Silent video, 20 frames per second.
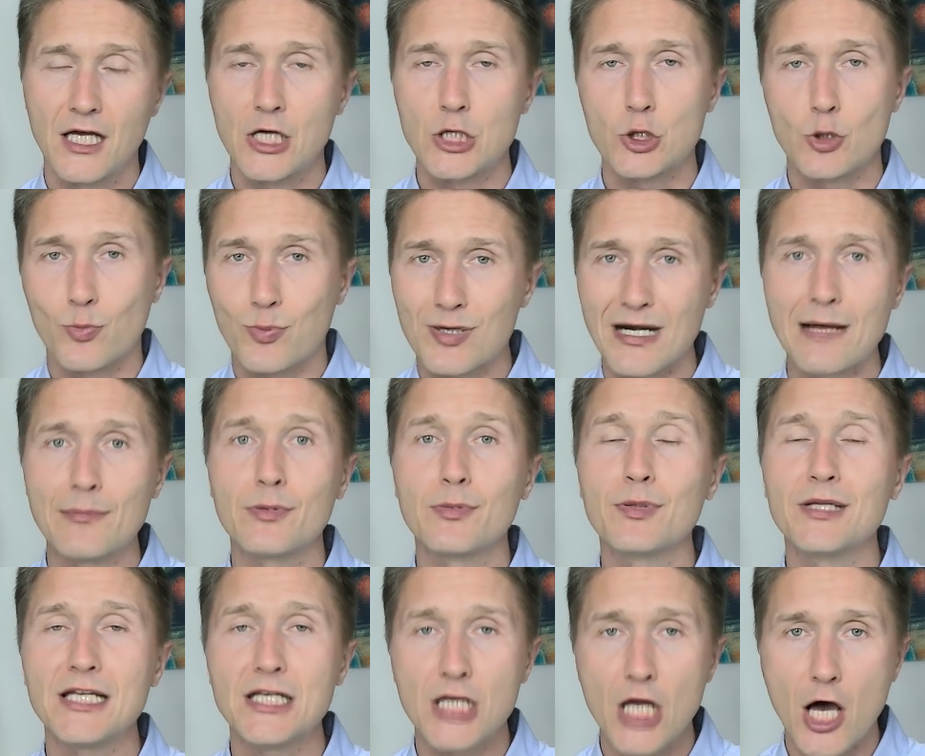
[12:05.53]
You
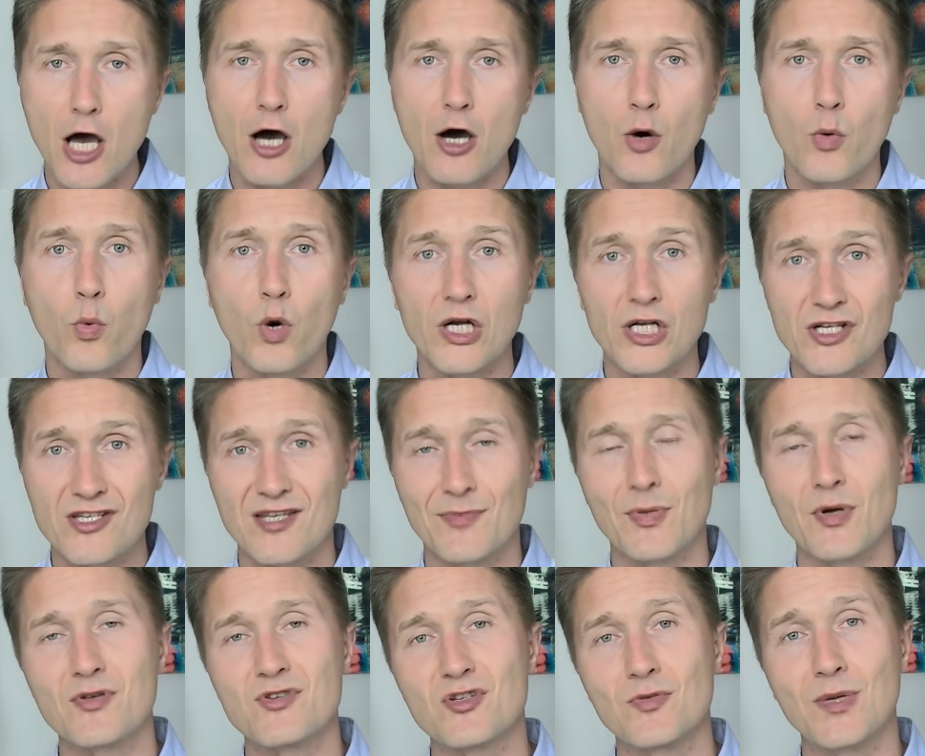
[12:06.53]
probably know what you're
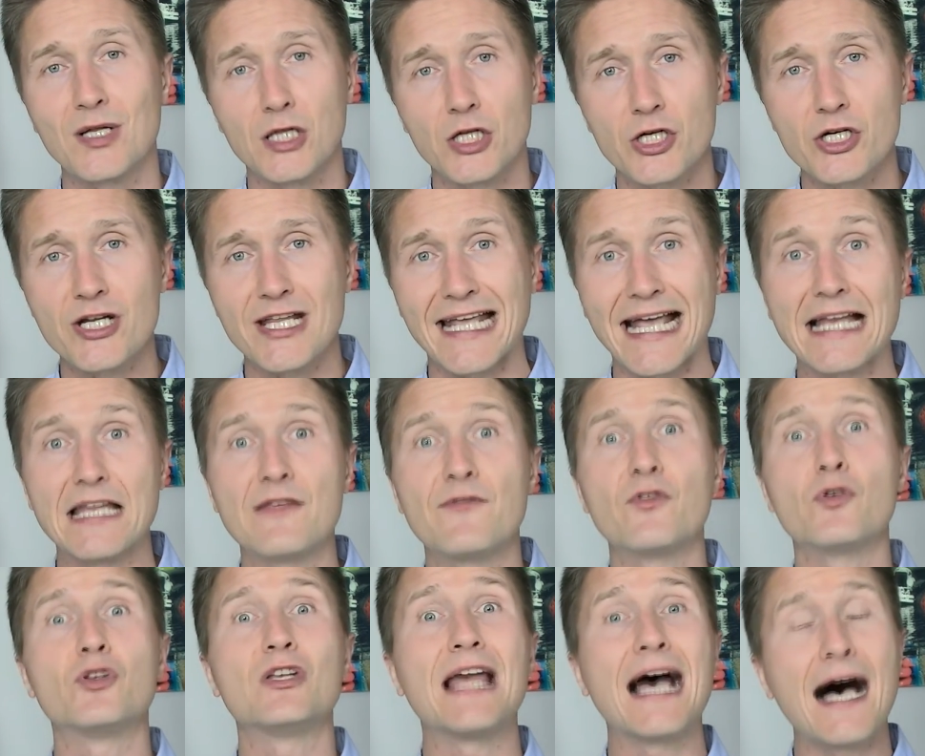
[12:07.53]
supposed to be learning. And if
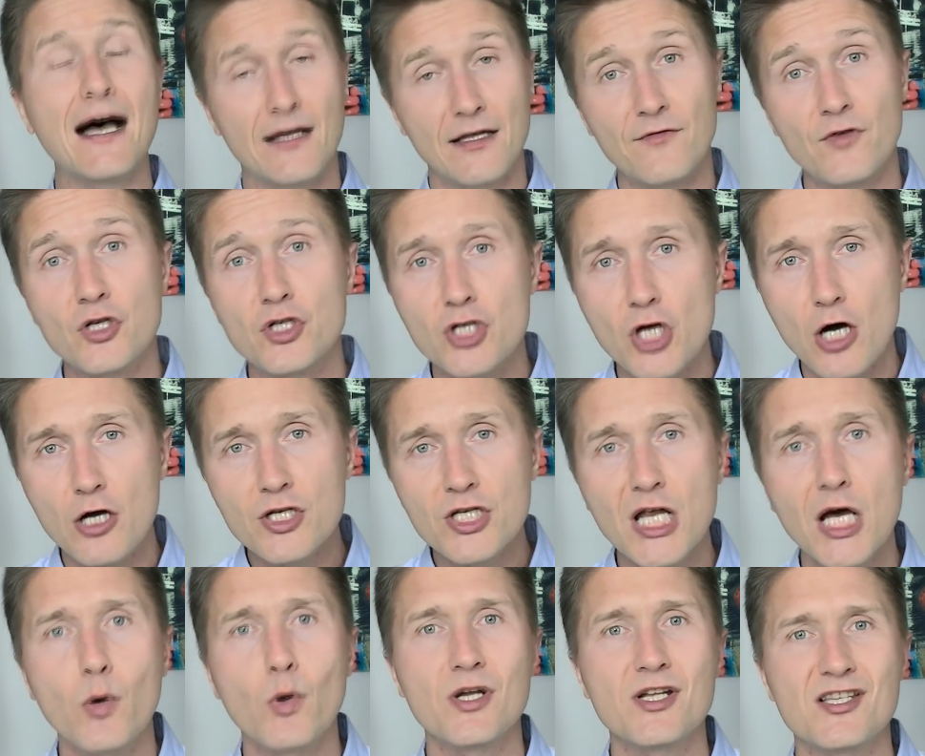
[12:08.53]
you don't
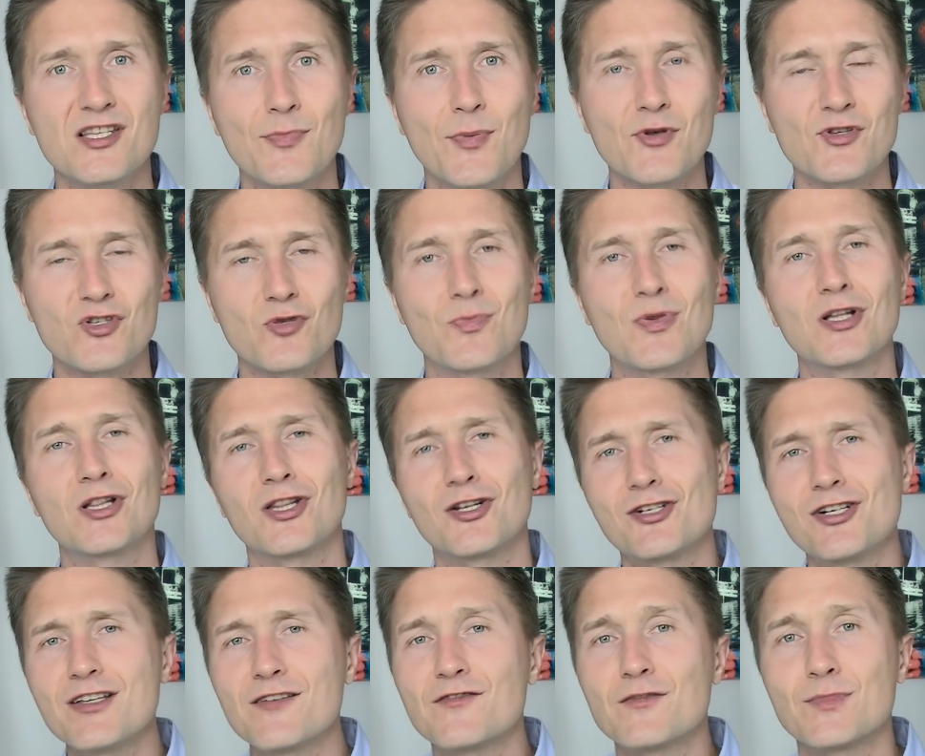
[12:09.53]
know what you're supposed to be
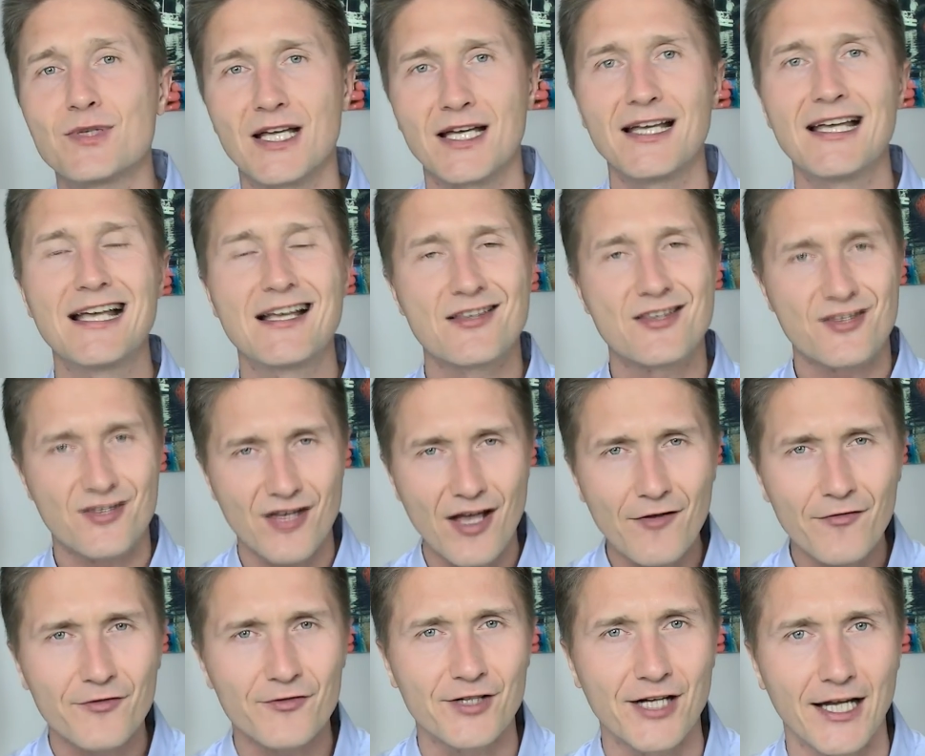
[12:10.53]
learning from the
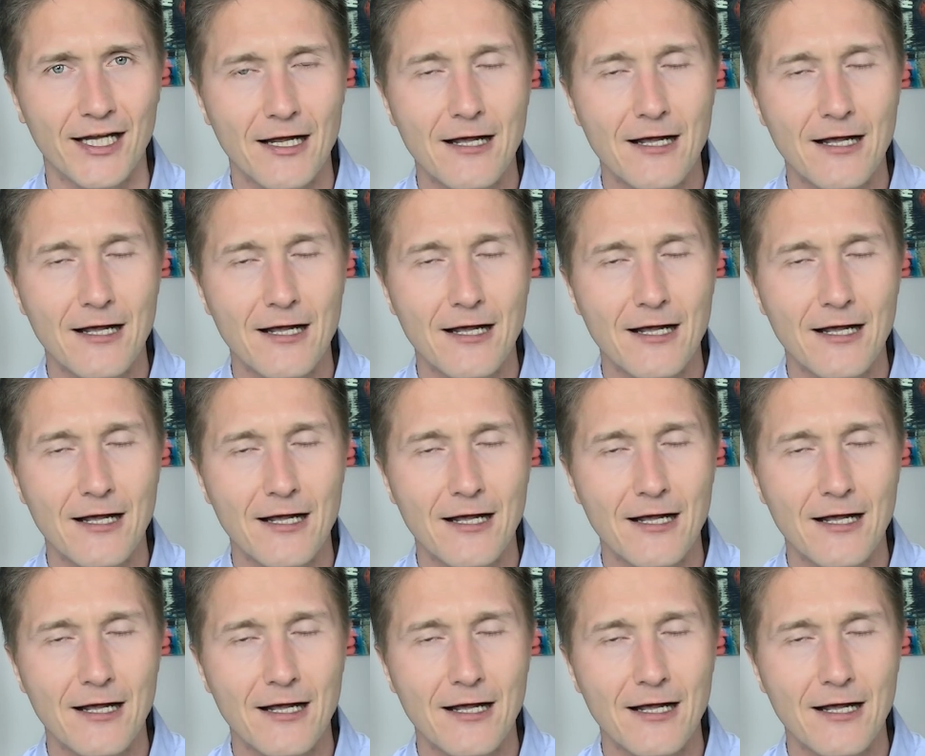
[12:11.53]
suffering,